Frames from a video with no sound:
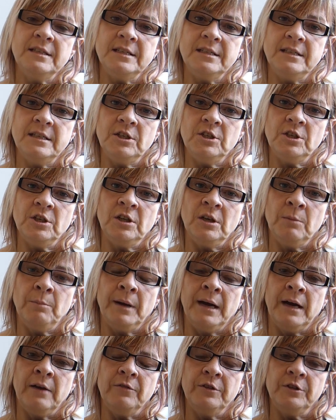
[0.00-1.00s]
decision
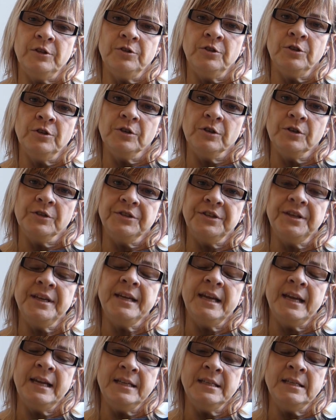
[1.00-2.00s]
about the drugs, it
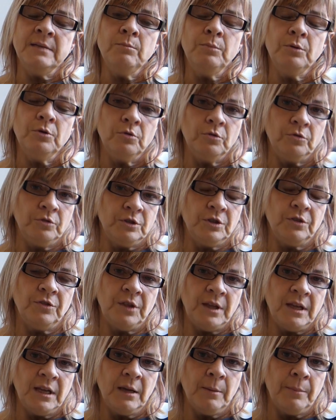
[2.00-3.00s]
is important to
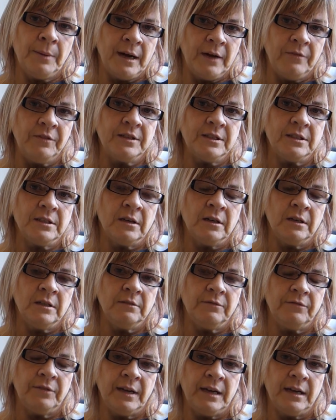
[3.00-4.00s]
think about the side
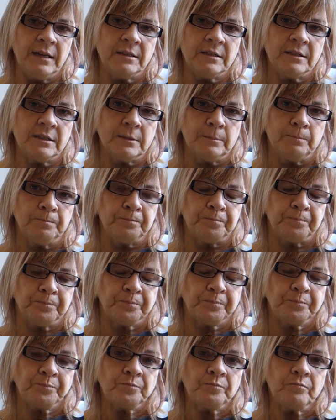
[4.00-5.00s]
effects.
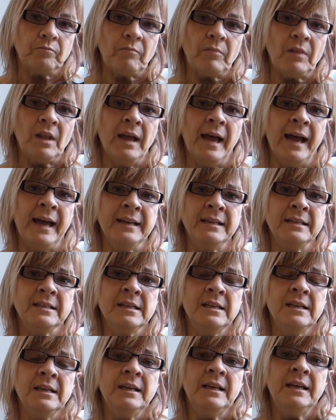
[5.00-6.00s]
And
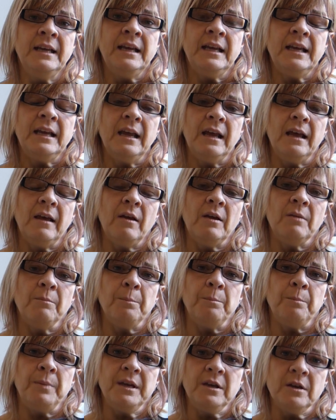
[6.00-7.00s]

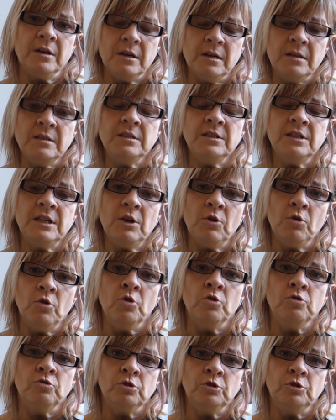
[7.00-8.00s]
because the
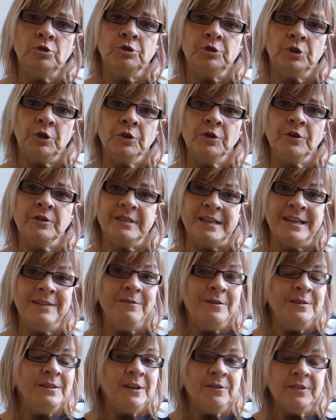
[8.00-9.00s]
oral drugs,
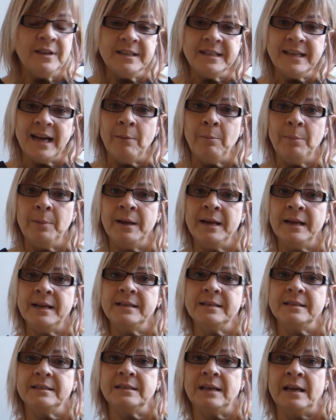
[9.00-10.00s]
even though they're
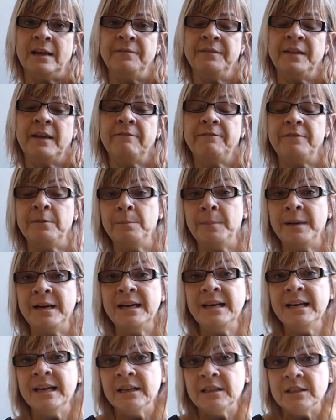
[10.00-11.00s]
tablets and they're
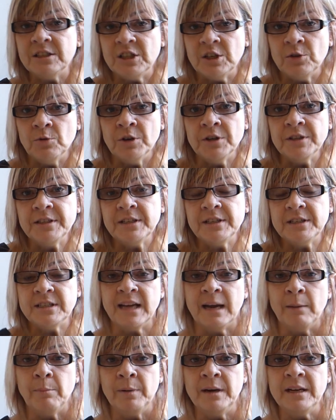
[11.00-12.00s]
familiar to us as
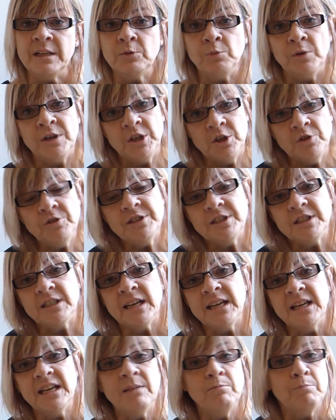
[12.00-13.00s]
tablets, we're used to
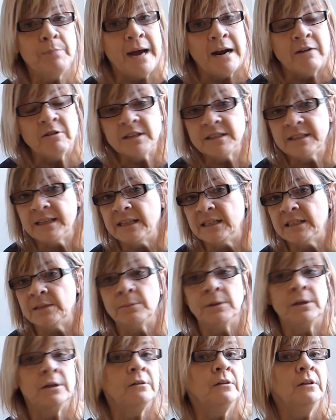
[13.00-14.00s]
taking
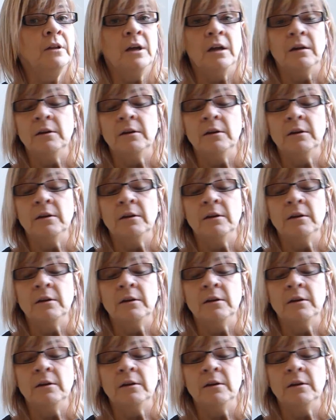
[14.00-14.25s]
paracetamol,